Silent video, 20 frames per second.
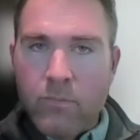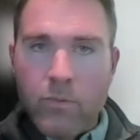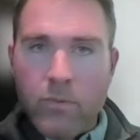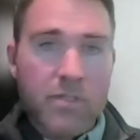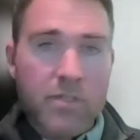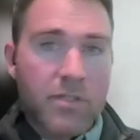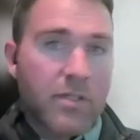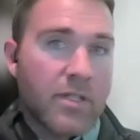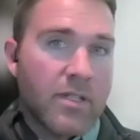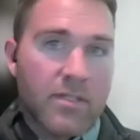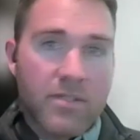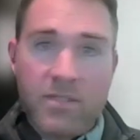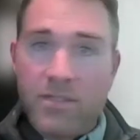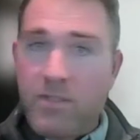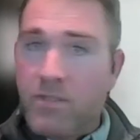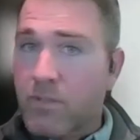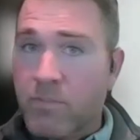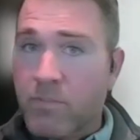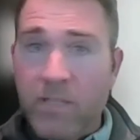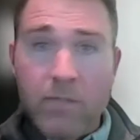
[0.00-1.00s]
which
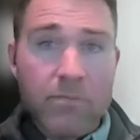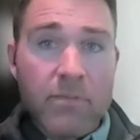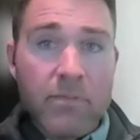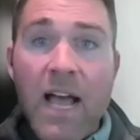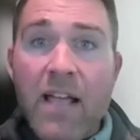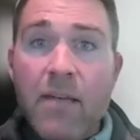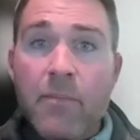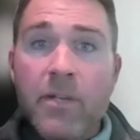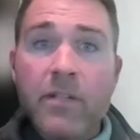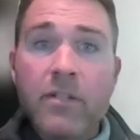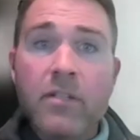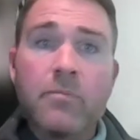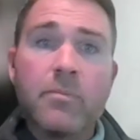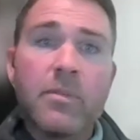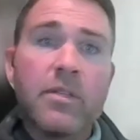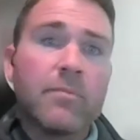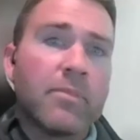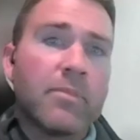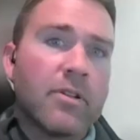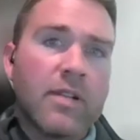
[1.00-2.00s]
could be thiamine,
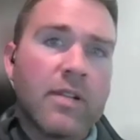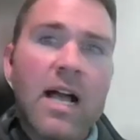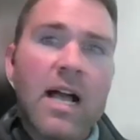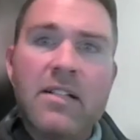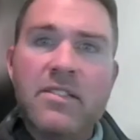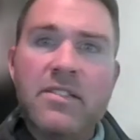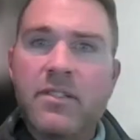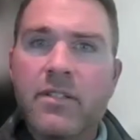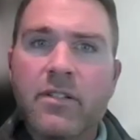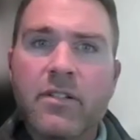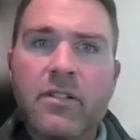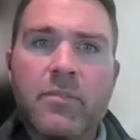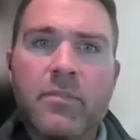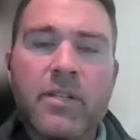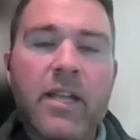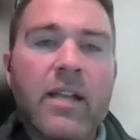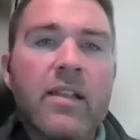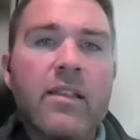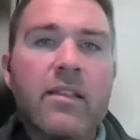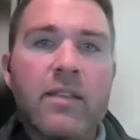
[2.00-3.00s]
could be pyridoxine, it could
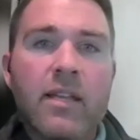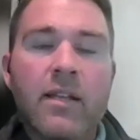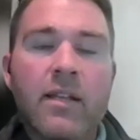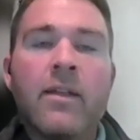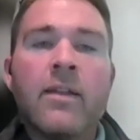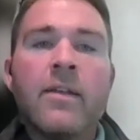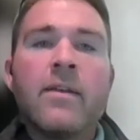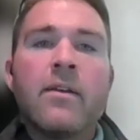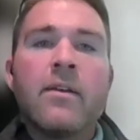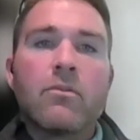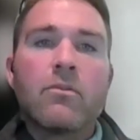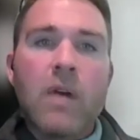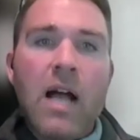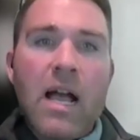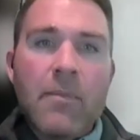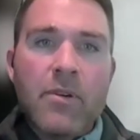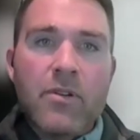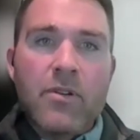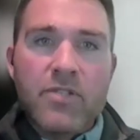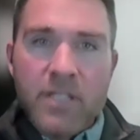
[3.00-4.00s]
be anything,
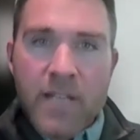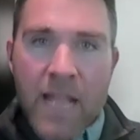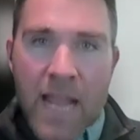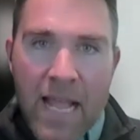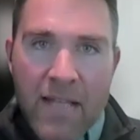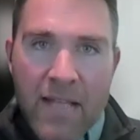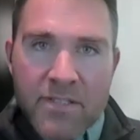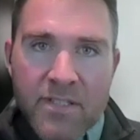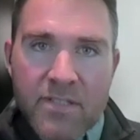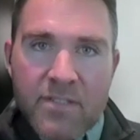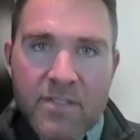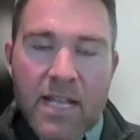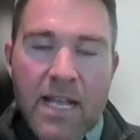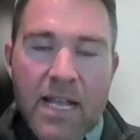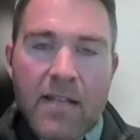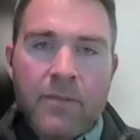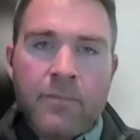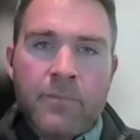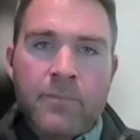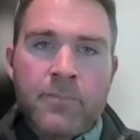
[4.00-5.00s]
ribose enhances
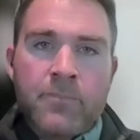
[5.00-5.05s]
that.